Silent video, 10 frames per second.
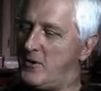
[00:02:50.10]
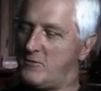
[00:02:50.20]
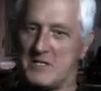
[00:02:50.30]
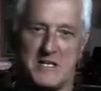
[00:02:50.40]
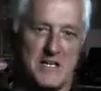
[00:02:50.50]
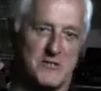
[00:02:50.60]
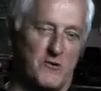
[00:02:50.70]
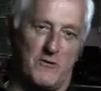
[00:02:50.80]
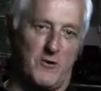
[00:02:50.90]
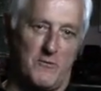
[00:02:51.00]
And he
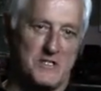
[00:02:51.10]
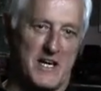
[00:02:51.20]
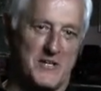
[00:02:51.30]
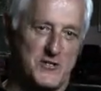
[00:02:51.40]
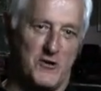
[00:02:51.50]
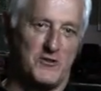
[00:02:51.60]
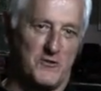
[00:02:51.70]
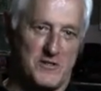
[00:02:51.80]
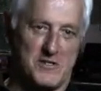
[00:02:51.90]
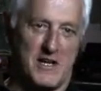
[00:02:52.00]
sort of always had a
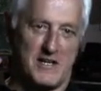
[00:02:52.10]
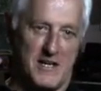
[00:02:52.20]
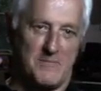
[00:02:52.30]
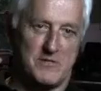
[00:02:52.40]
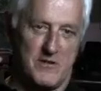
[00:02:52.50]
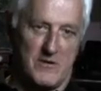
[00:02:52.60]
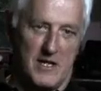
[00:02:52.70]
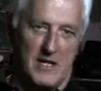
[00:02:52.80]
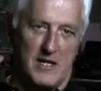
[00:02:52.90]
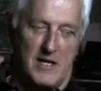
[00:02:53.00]
Jones for the Steadicam. So,
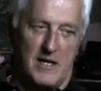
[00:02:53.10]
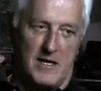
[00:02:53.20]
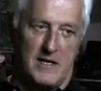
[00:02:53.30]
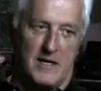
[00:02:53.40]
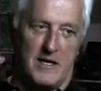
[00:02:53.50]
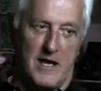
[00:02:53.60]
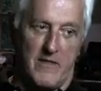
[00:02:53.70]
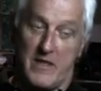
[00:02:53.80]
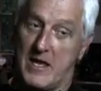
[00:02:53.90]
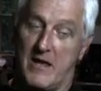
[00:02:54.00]

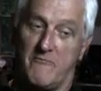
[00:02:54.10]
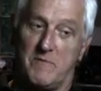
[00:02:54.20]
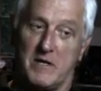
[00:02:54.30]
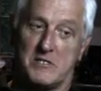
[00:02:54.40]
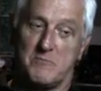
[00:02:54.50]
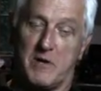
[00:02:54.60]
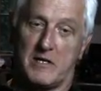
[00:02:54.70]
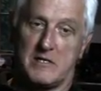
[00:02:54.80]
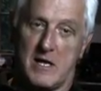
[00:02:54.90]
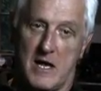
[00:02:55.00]
and they have been a
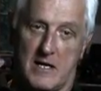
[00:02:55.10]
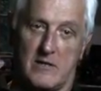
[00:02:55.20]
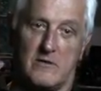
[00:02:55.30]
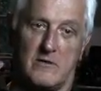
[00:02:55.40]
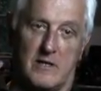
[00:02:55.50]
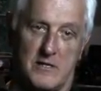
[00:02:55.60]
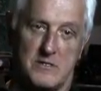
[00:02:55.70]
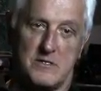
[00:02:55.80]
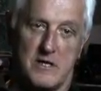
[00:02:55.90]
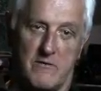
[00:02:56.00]
spectacular
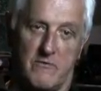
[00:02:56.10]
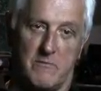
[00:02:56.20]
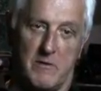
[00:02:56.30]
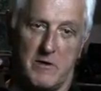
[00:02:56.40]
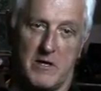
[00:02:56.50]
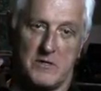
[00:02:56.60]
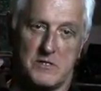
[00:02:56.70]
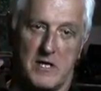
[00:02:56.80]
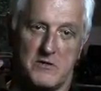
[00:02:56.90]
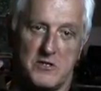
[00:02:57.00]
licensee for me
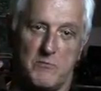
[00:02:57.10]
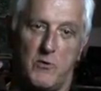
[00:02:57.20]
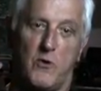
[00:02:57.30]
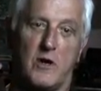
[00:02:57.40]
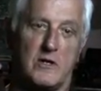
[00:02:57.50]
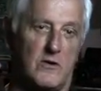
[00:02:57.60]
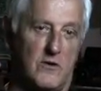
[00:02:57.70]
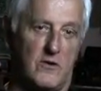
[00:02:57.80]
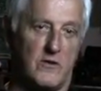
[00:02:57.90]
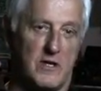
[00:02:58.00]
because they support
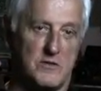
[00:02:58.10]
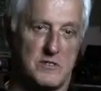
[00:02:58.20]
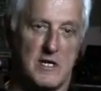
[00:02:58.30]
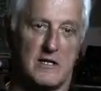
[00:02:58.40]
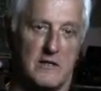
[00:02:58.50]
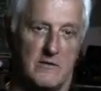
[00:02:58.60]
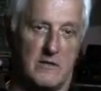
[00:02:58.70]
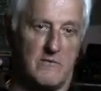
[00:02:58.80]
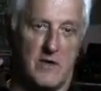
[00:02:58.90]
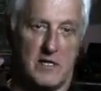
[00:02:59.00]
all these
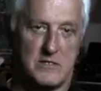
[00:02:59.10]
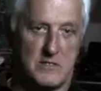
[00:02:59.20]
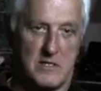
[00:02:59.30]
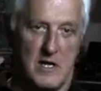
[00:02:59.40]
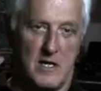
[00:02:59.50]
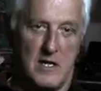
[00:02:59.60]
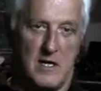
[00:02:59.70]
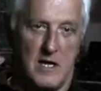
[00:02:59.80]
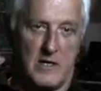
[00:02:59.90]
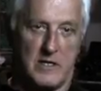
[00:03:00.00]
technical advances
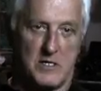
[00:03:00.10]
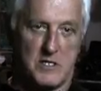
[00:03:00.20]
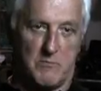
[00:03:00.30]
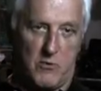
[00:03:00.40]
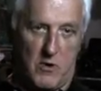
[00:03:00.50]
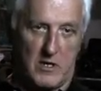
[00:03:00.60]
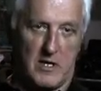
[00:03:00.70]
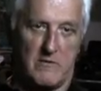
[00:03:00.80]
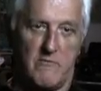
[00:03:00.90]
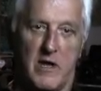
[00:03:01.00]
and they
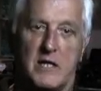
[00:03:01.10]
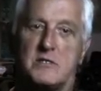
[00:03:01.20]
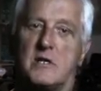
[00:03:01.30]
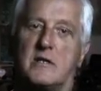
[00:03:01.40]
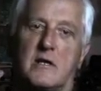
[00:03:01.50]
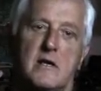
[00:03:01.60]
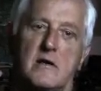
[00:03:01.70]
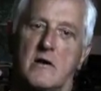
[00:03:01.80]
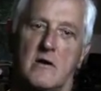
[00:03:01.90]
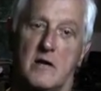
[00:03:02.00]
support advancing the
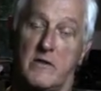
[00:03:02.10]
gear.